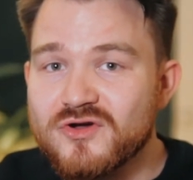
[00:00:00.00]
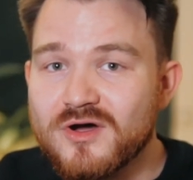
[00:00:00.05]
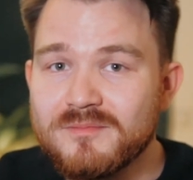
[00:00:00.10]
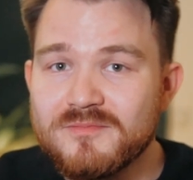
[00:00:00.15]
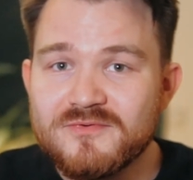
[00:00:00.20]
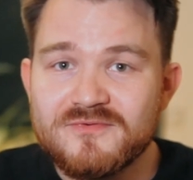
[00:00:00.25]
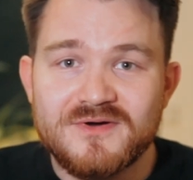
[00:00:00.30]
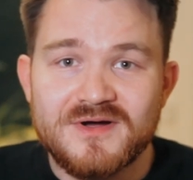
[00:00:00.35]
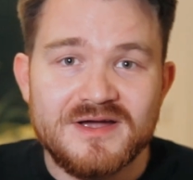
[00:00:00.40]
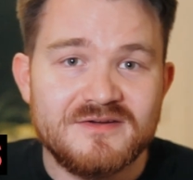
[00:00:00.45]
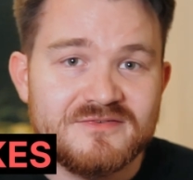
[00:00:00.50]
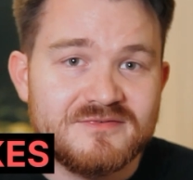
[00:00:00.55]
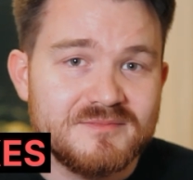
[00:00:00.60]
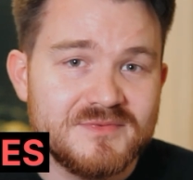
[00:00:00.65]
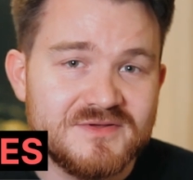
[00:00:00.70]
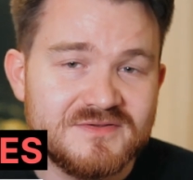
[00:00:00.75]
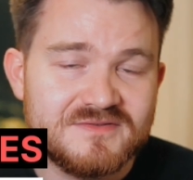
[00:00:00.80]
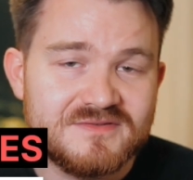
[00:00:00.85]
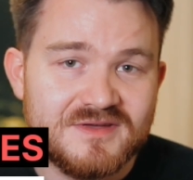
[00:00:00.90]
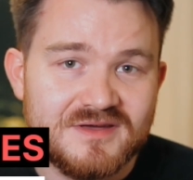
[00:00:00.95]
top 5
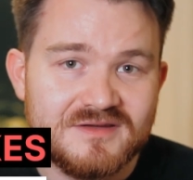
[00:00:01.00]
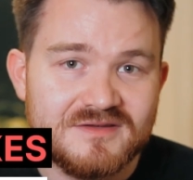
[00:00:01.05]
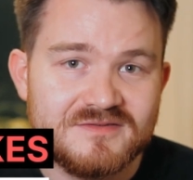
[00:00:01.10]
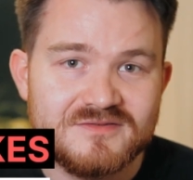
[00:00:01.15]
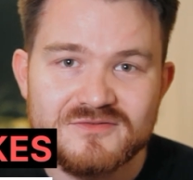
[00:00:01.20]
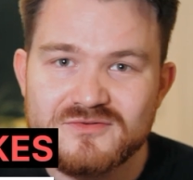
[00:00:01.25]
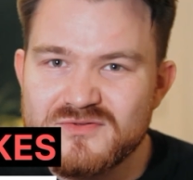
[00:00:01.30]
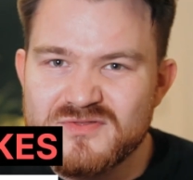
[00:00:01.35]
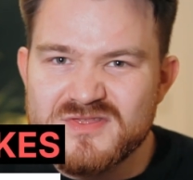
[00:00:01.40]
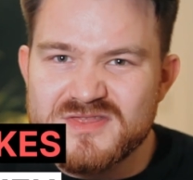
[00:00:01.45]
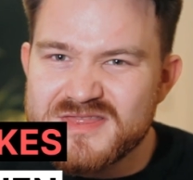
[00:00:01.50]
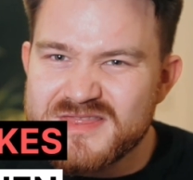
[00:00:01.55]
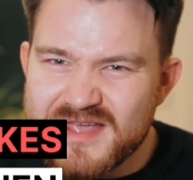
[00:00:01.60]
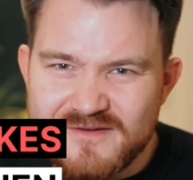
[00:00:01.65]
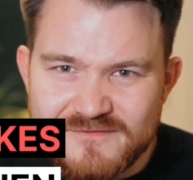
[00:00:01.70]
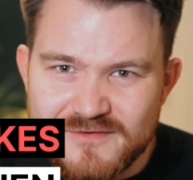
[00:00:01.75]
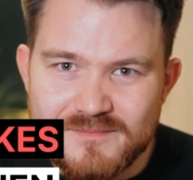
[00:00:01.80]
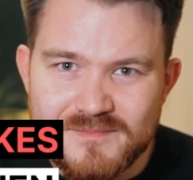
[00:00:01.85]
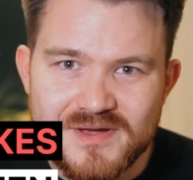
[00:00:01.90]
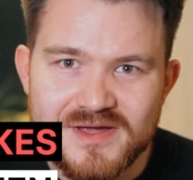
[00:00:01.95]
mistakes to
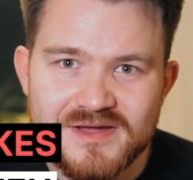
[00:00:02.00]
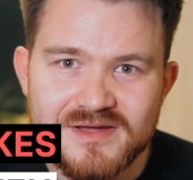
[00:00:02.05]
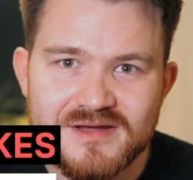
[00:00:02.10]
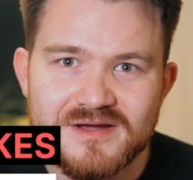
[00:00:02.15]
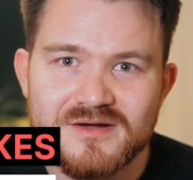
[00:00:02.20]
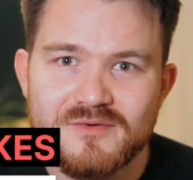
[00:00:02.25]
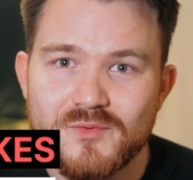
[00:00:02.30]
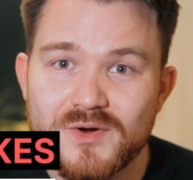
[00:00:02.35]
never make